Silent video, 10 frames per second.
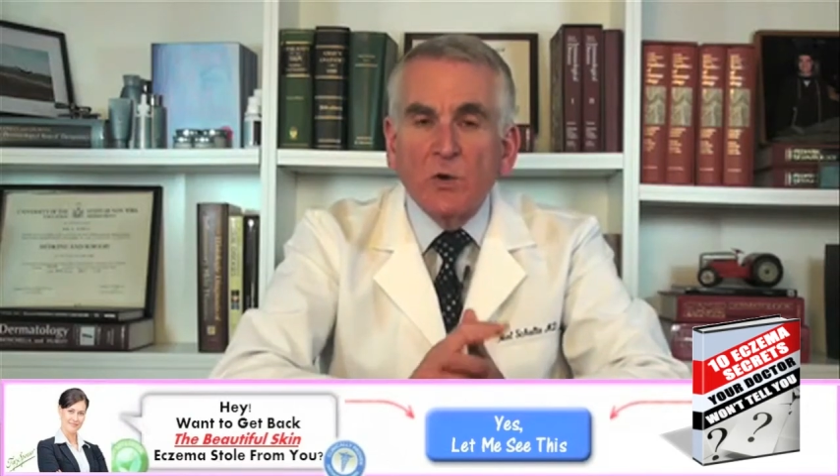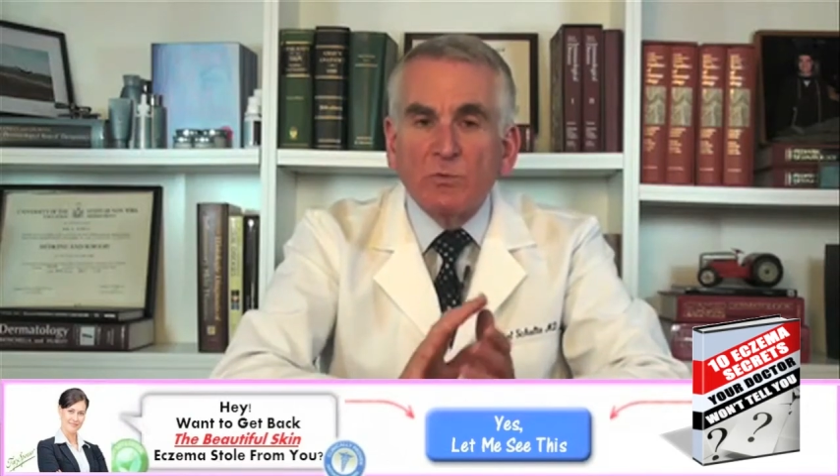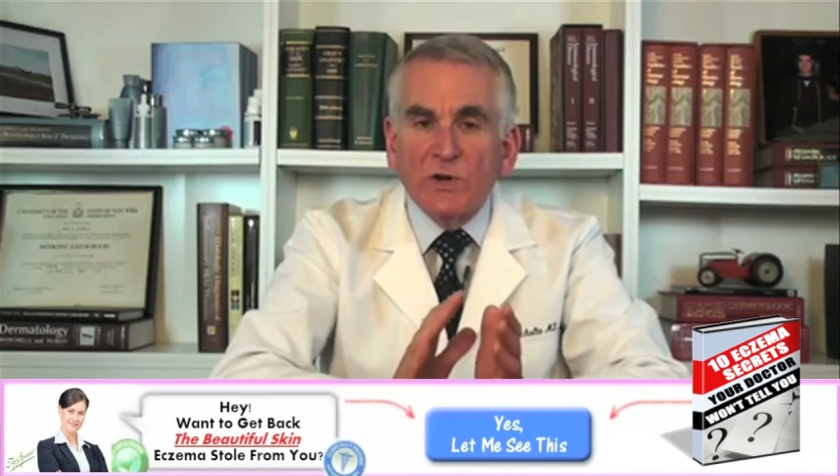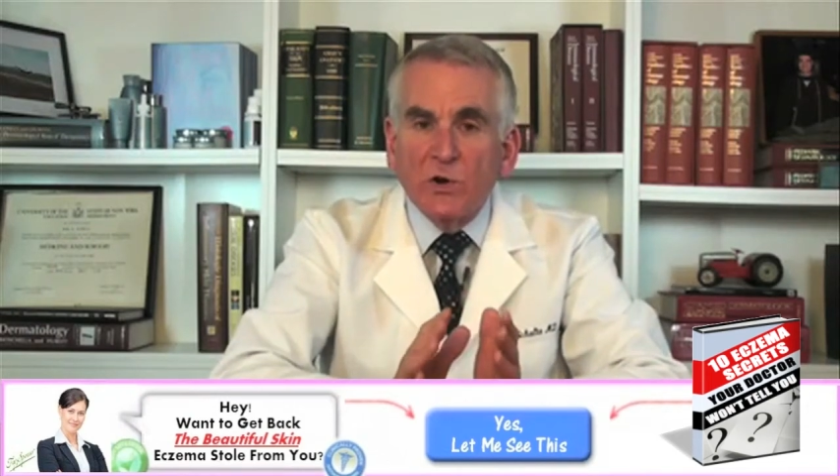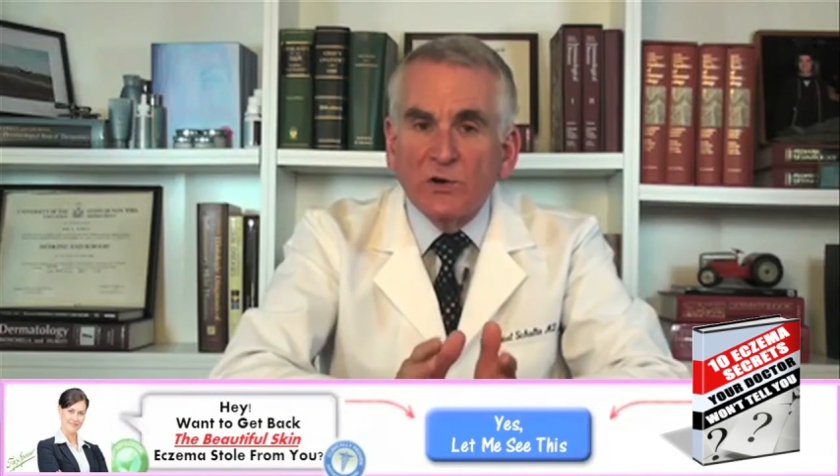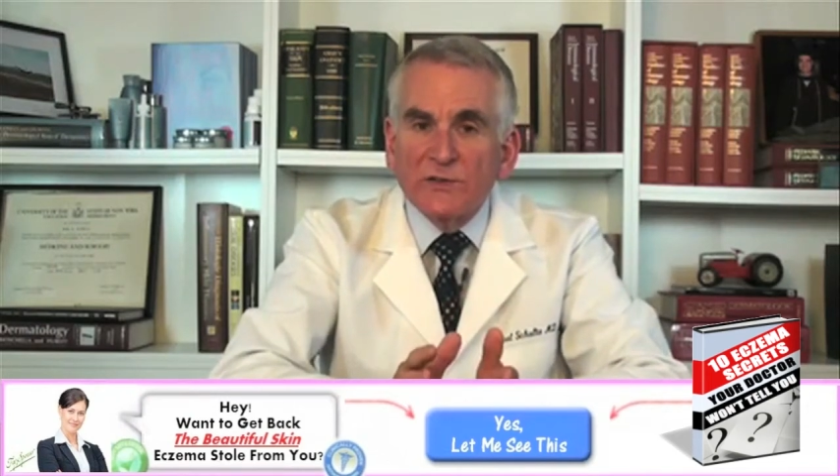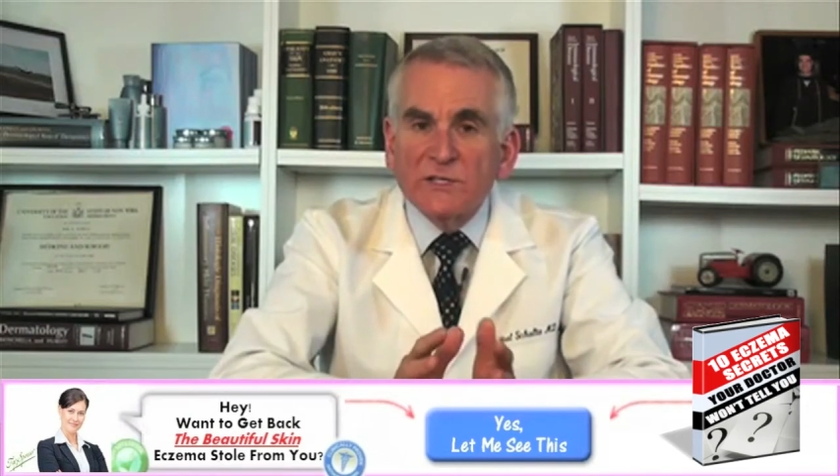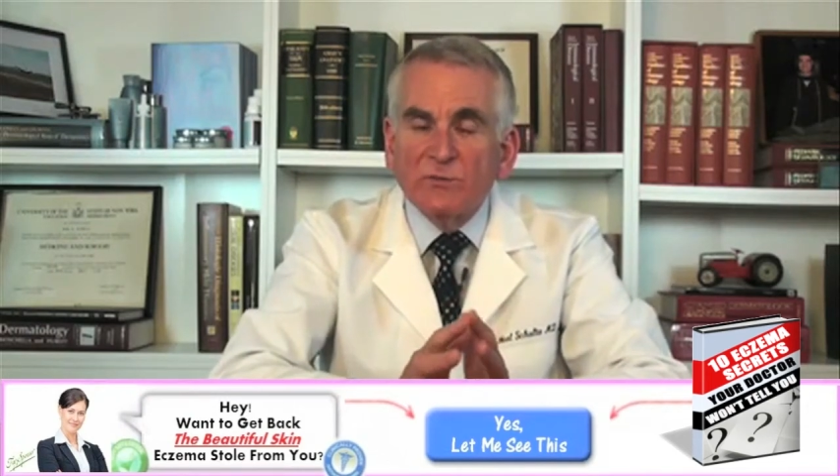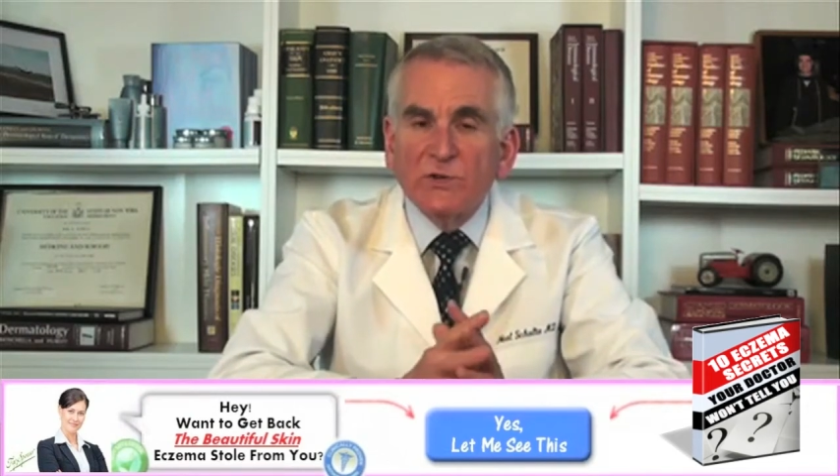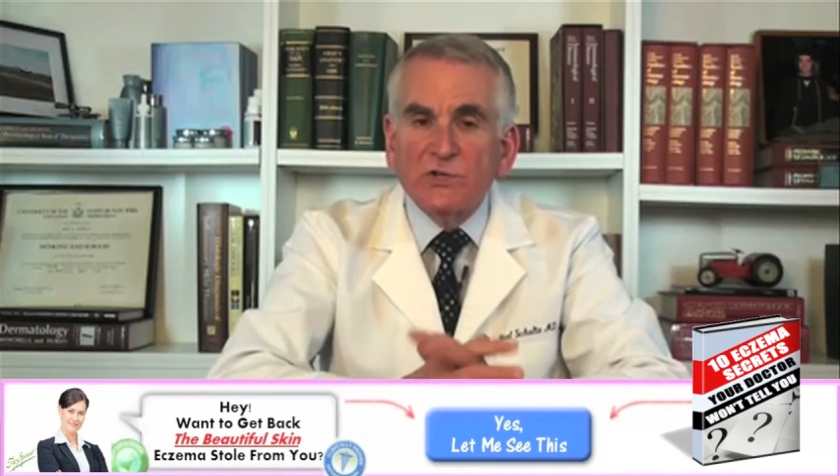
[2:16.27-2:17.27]

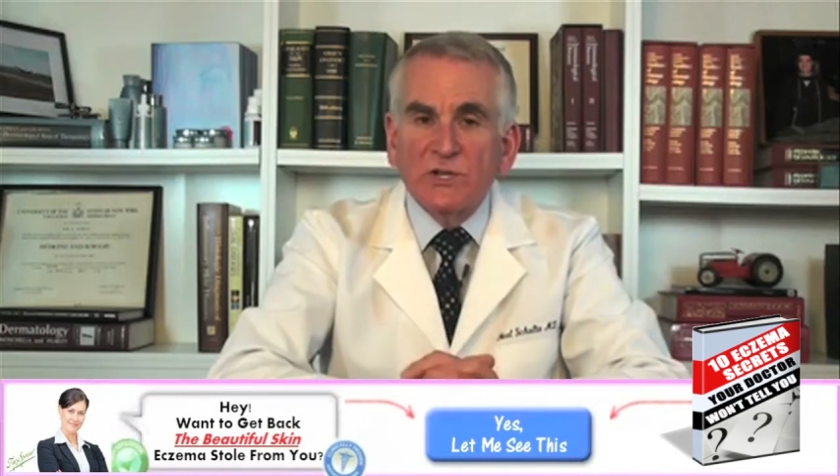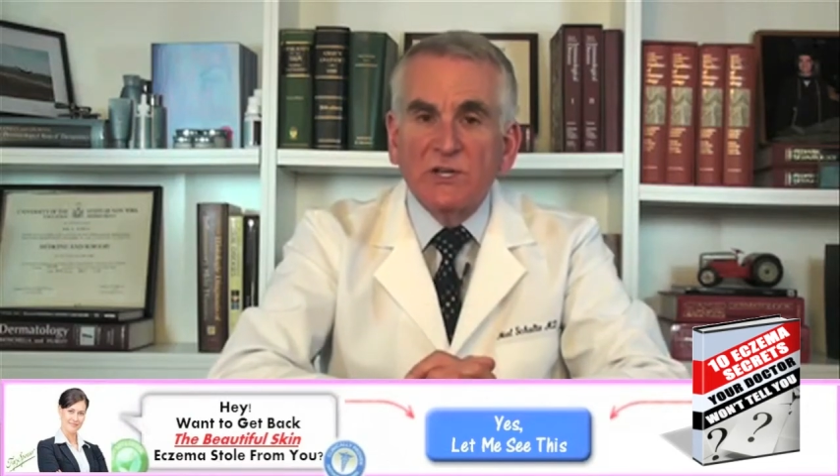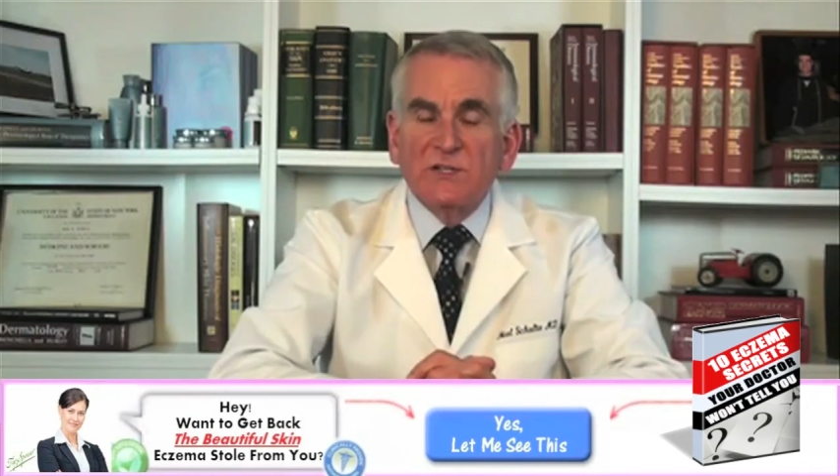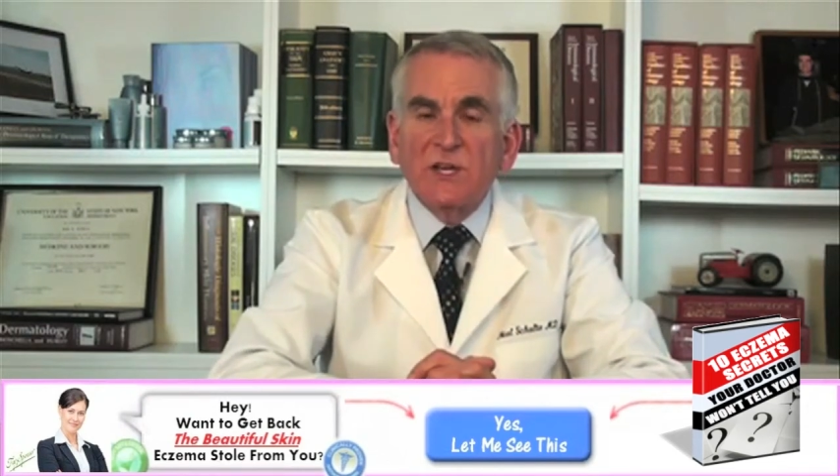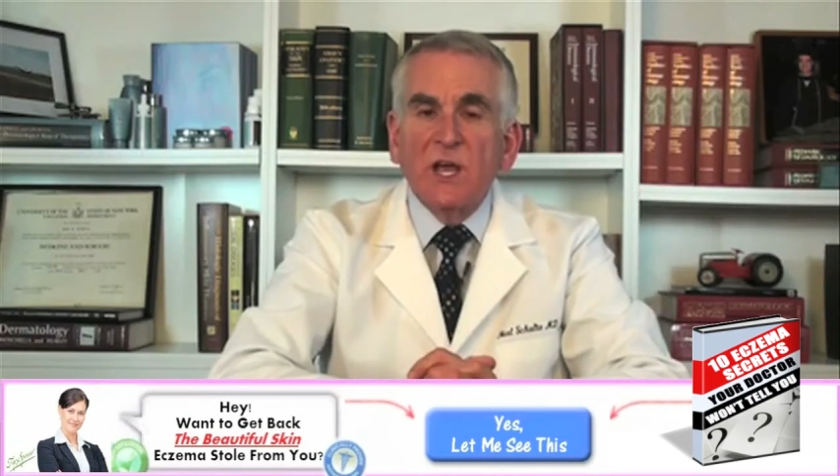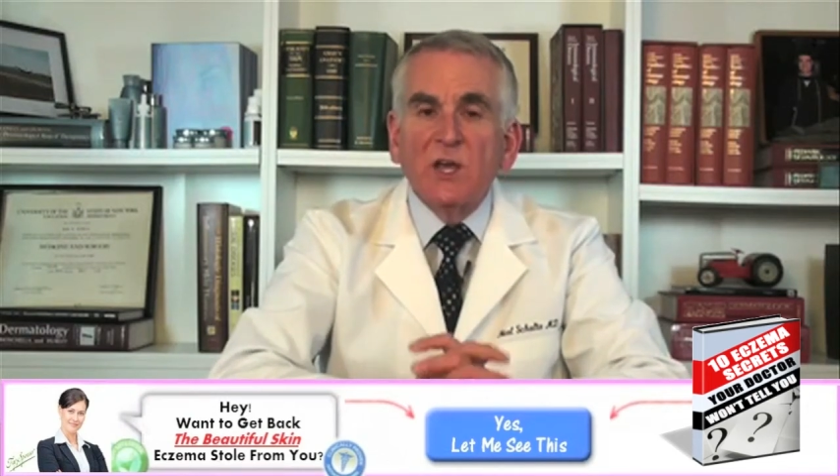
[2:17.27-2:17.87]
regardless of which it is,